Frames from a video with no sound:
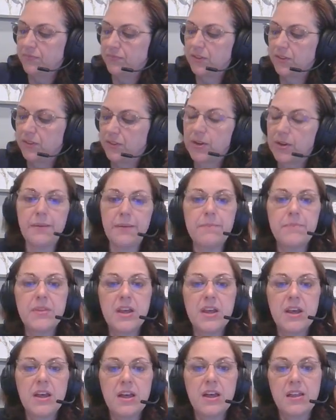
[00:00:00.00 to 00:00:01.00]
Okay,
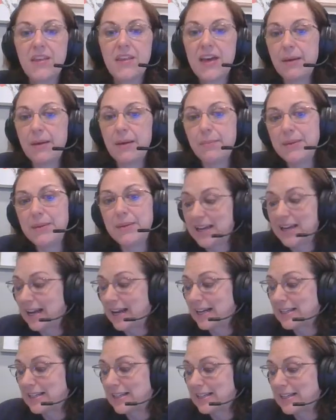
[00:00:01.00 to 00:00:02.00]
that means that
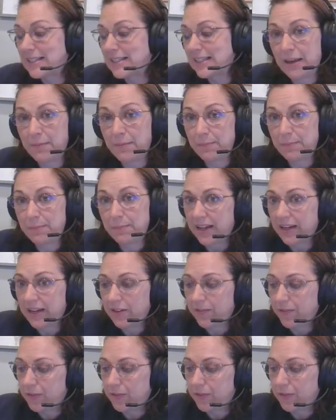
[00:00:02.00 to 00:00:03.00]
x can't be
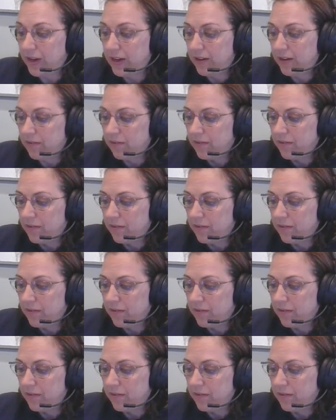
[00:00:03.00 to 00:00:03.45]
negative three